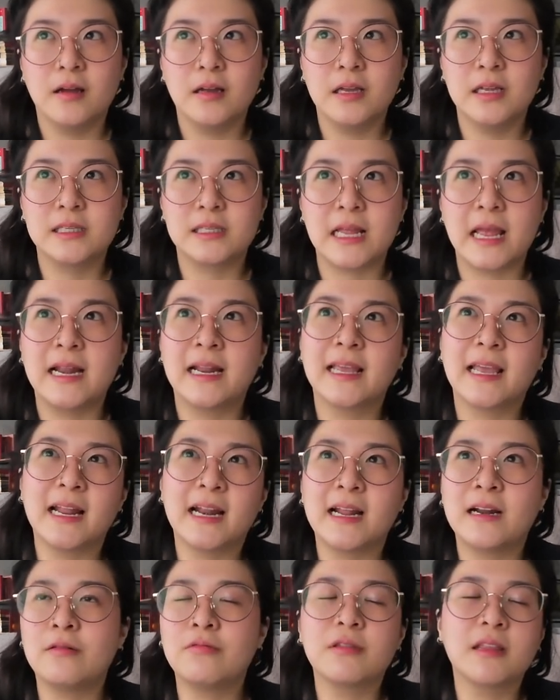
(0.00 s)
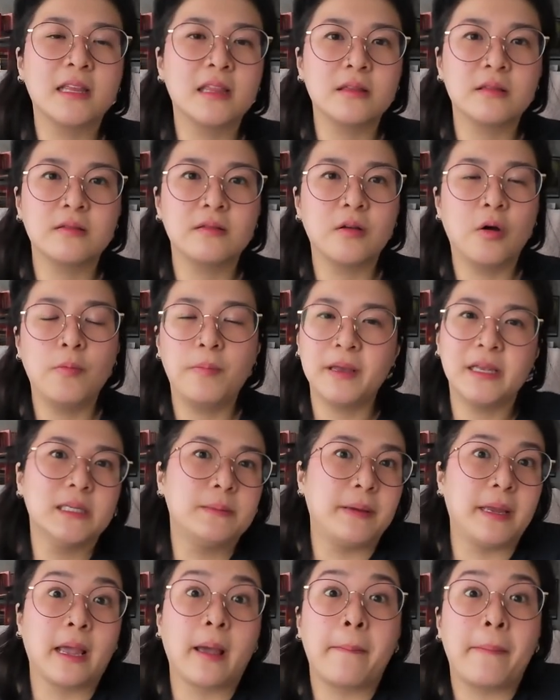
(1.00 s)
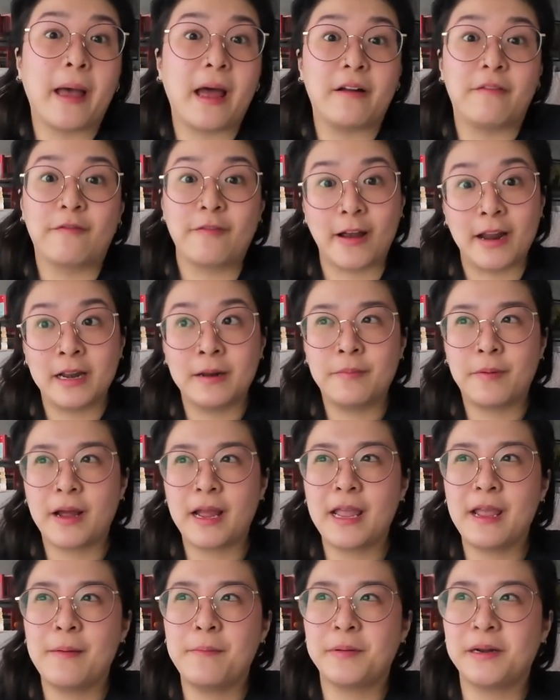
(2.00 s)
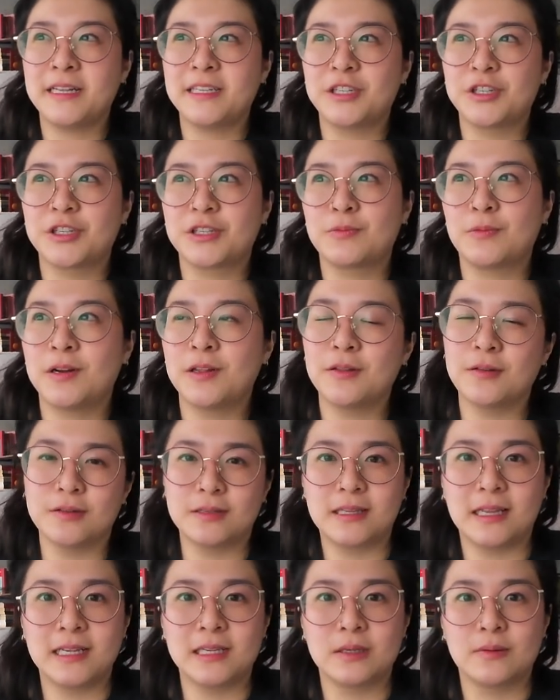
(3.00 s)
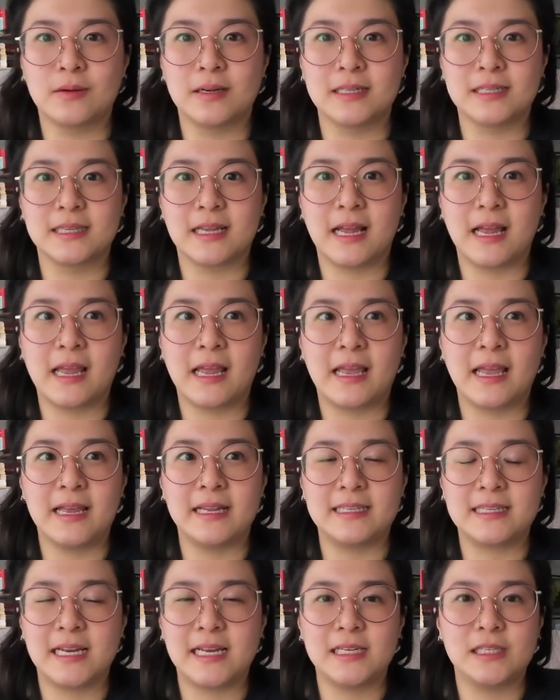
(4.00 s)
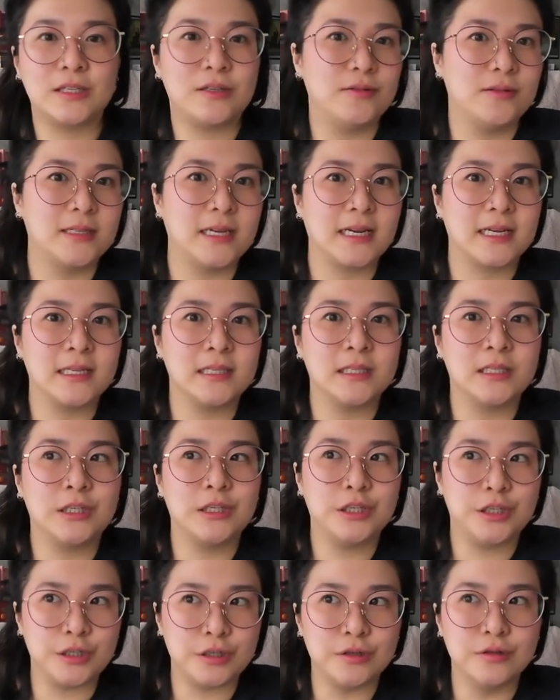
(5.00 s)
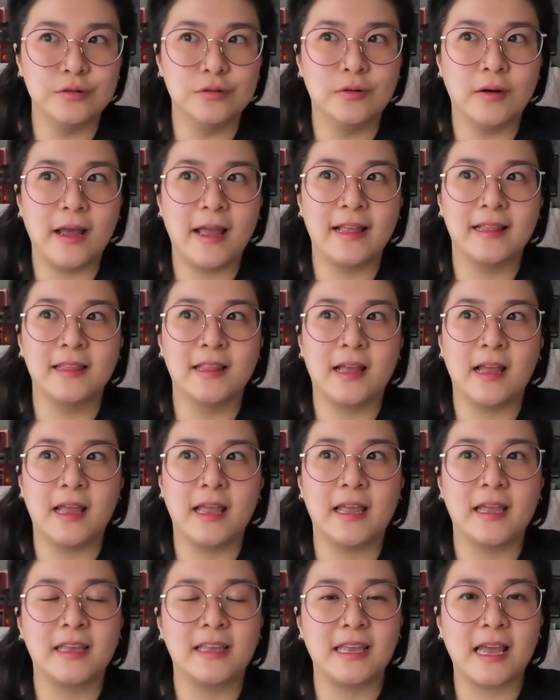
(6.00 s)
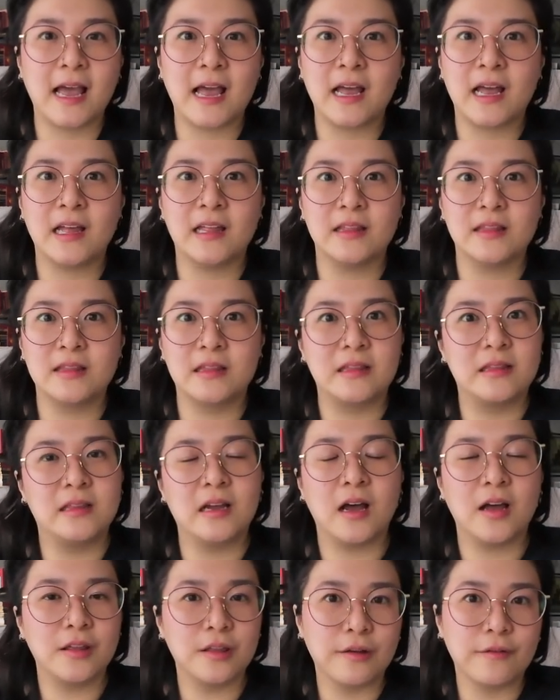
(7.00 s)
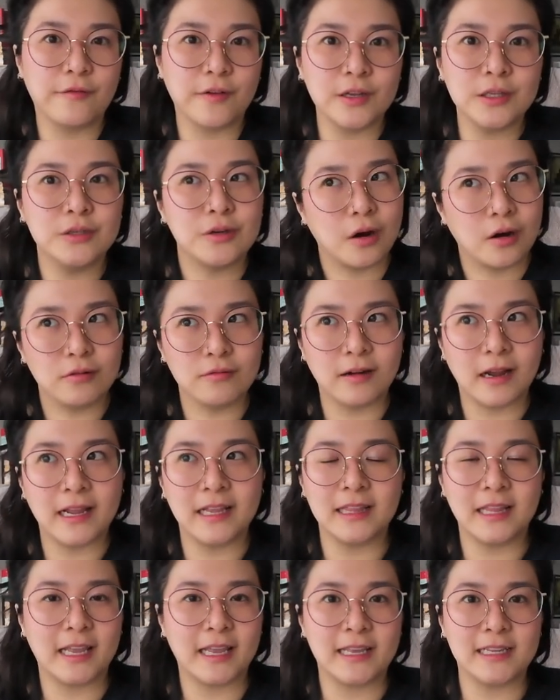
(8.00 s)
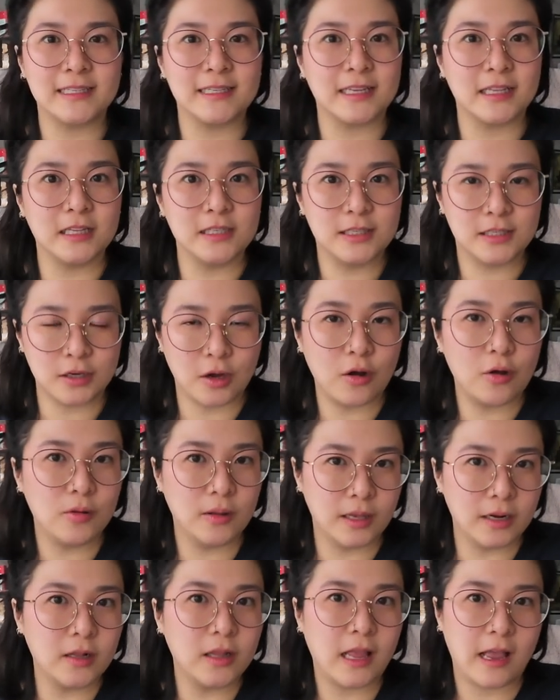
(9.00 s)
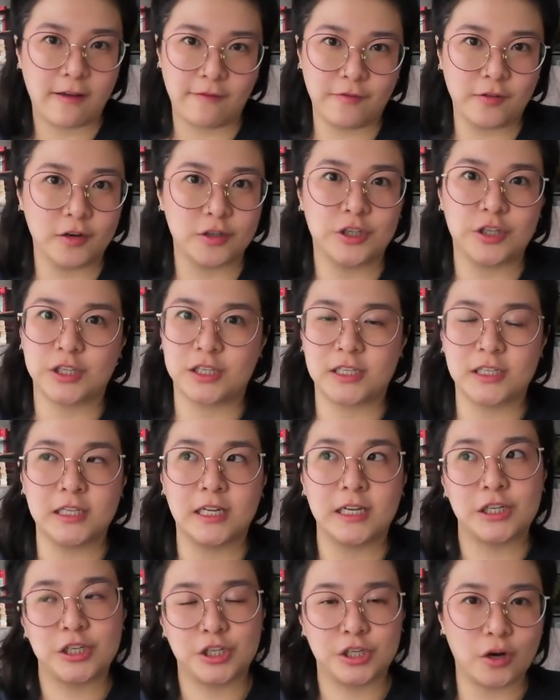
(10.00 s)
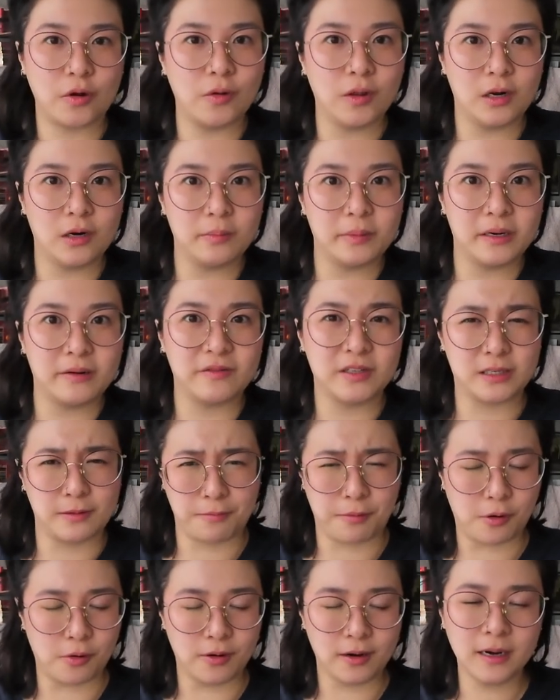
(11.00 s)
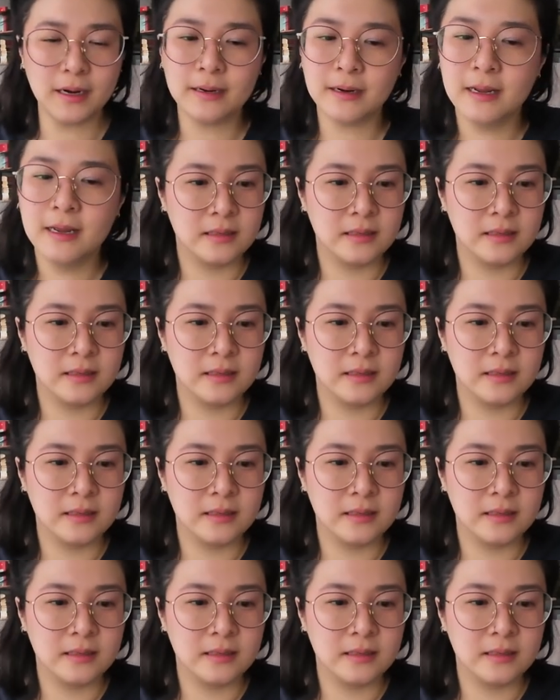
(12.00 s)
and again, I don't think OP is being a bad friend by it, but it's just one of those things where it's like it takes two seconds to do, and like, yeah, the other friends are right. Like, it's so little effort just to like show a little bit of support.